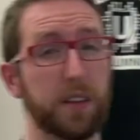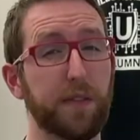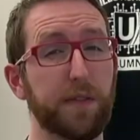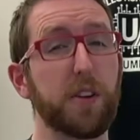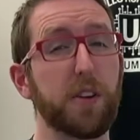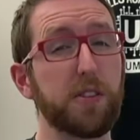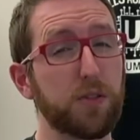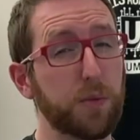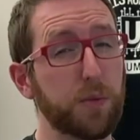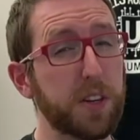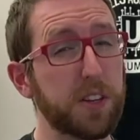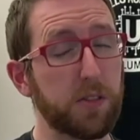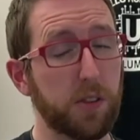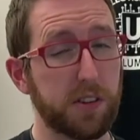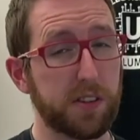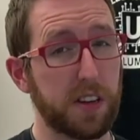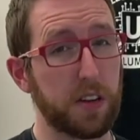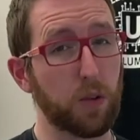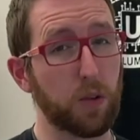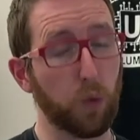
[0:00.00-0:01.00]
The first
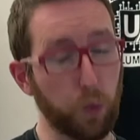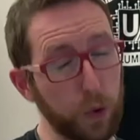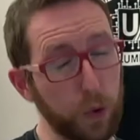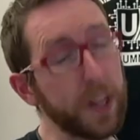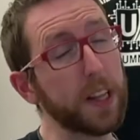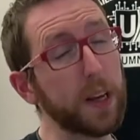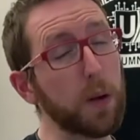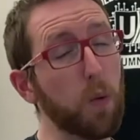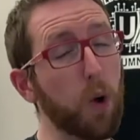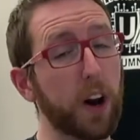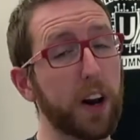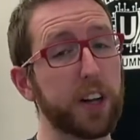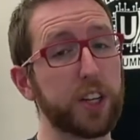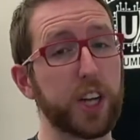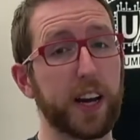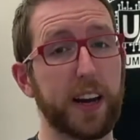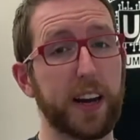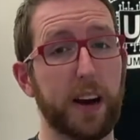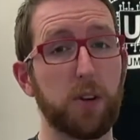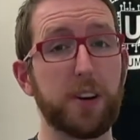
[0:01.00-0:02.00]
resource that you'll really want to
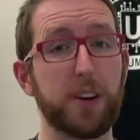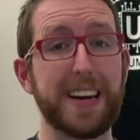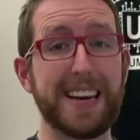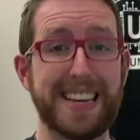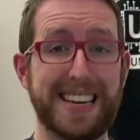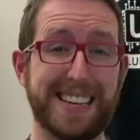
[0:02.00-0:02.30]
check out